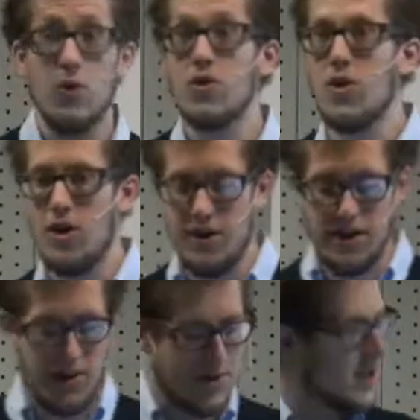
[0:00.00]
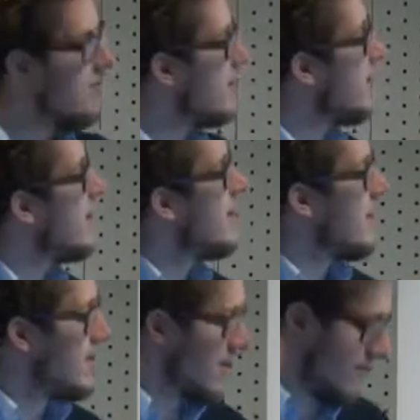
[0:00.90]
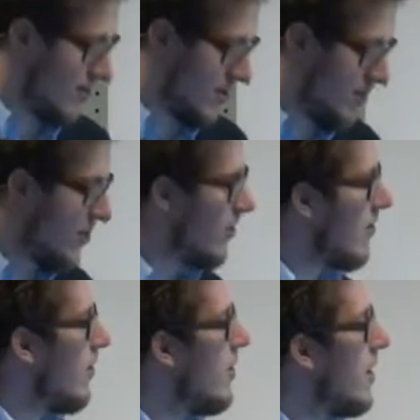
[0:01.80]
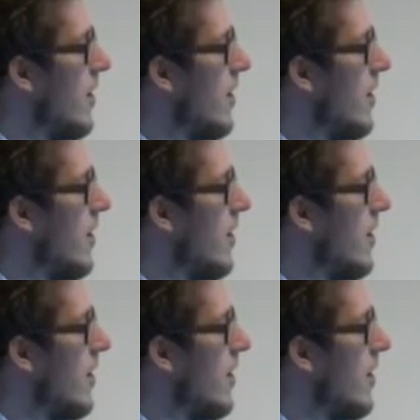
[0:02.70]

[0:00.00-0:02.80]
who's on holiday, which gave me the chance for a trip to Oslo.